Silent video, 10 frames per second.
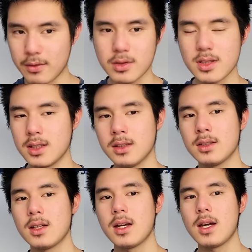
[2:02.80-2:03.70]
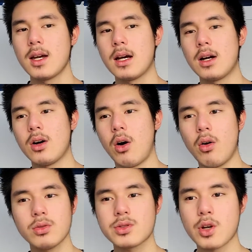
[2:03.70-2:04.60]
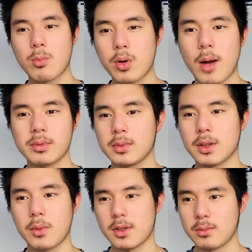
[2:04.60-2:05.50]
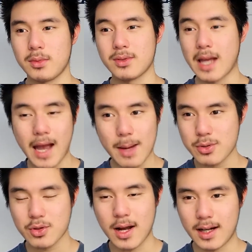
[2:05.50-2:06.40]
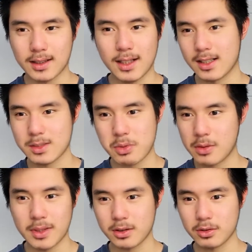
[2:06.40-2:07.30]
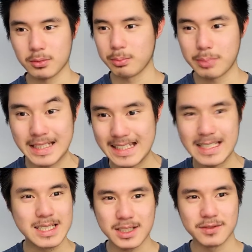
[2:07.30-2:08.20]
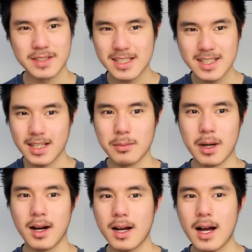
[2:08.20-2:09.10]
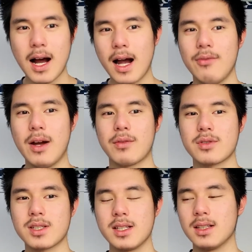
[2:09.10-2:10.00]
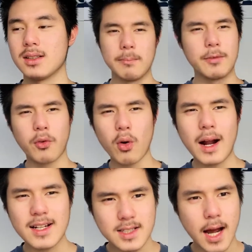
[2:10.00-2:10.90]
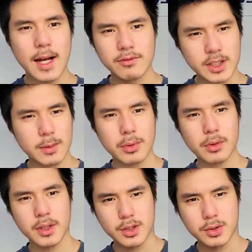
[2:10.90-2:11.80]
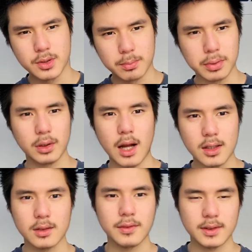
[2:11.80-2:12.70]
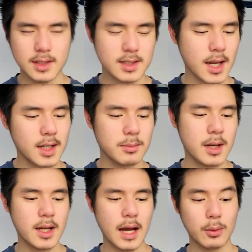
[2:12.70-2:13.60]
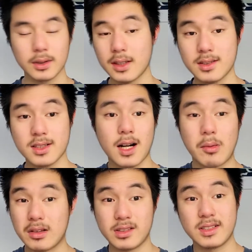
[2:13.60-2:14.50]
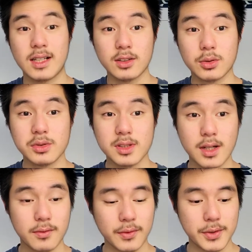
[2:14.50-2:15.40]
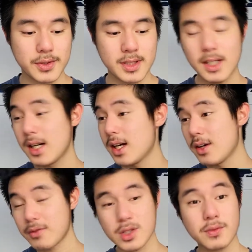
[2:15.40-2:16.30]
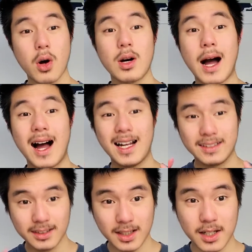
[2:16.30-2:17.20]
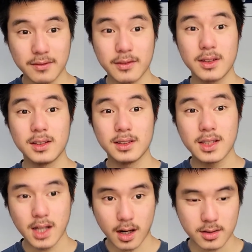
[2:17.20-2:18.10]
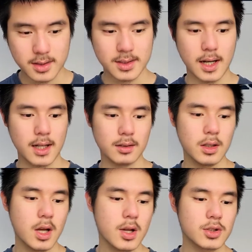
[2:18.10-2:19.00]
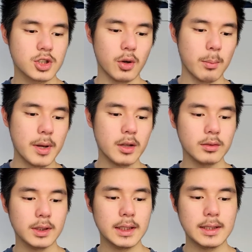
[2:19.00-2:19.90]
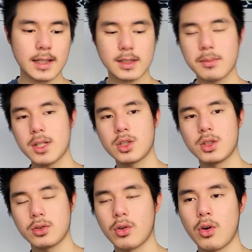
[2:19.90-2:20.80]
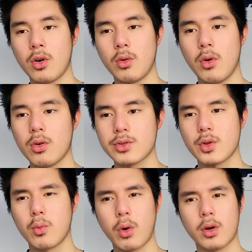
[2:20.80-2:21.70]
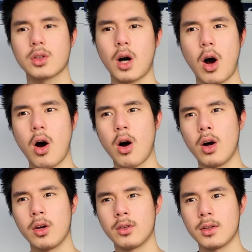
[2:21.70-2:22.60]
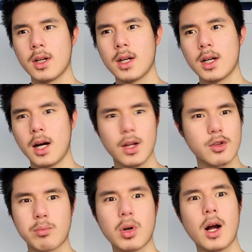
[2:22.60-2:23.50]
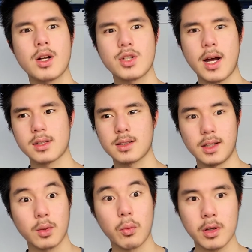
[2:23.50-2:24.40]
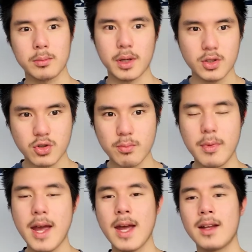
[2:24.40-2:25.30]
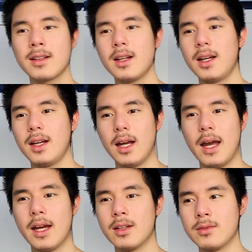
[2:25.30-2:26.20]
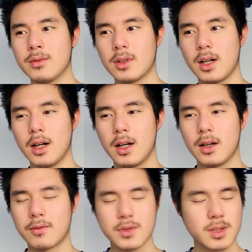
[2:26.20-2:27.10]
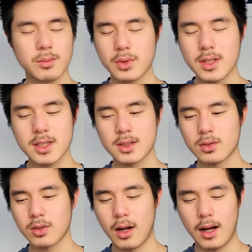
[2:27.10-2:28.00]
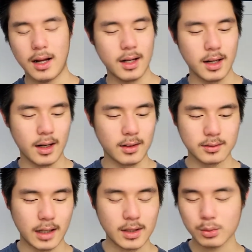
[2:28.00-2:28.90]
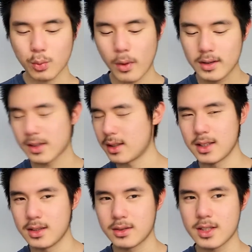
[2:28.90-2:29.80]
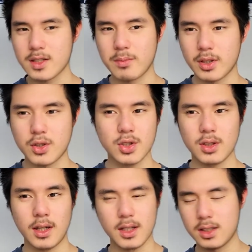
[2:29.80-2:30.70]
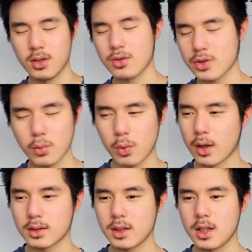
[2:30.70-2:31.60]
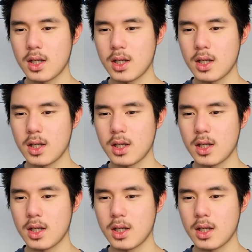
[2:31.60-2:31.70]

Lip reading: ever seen. Also, probably one of the most abstract and experimental piece of cinema I've ever seen. Before I dive deeper into the plot of this anime, I would like to talk about the technical stuff first. First of all, I love the art style. So apparently Natsume Shingo also worked on other projects like One Punch Man, and for some reason, I don't know where did I hear this, but he also worked